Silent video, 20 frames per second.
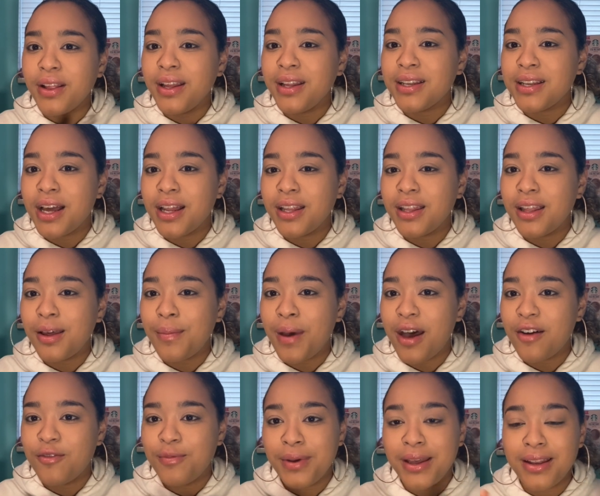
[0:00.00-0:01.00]
like none of them
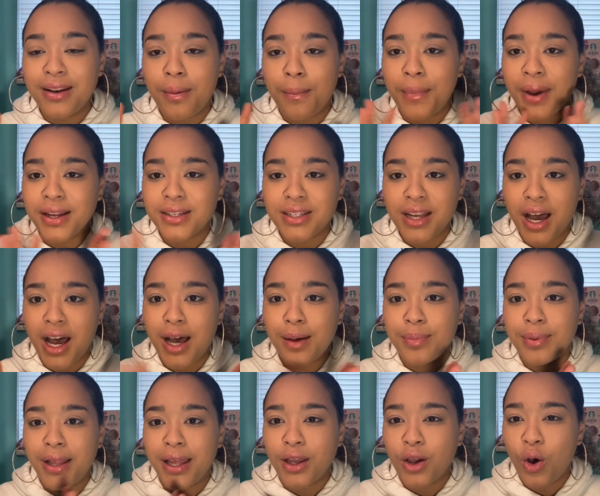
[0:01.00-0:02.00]
have been my
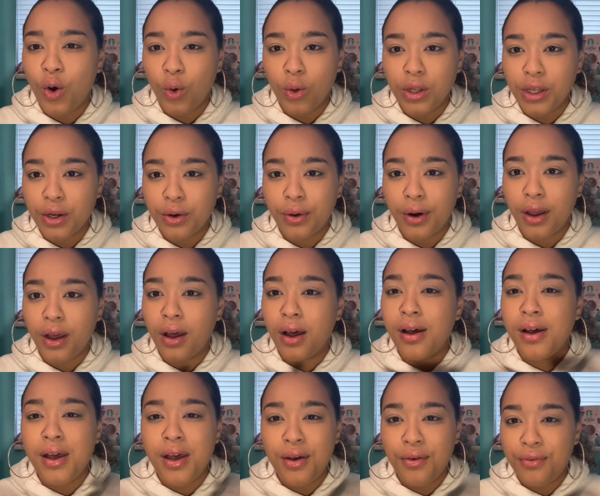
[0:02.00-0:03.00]
top, like, holy grail
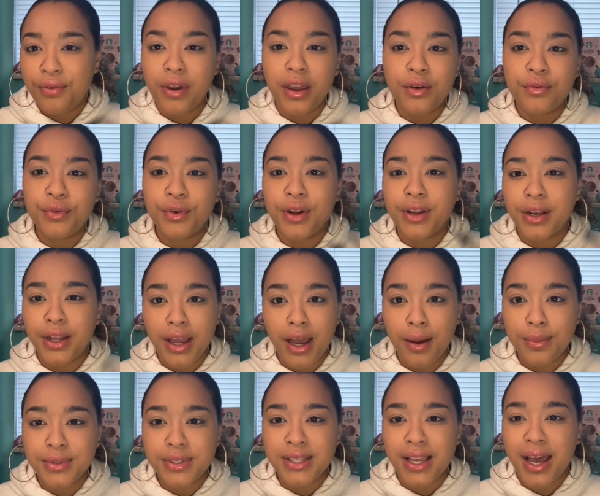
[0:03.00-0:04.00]
favorite
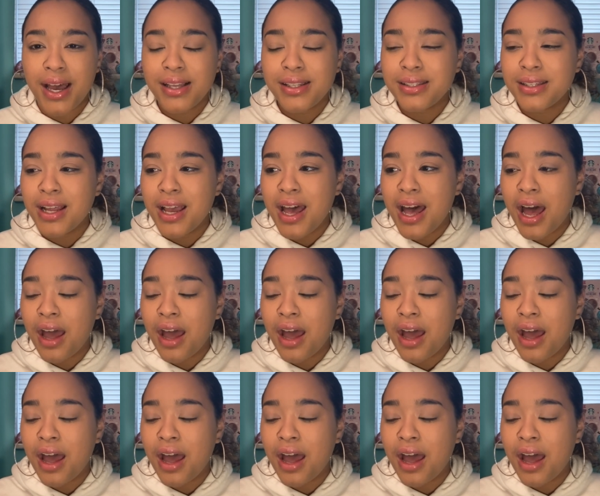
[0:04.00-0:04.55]
obsessed.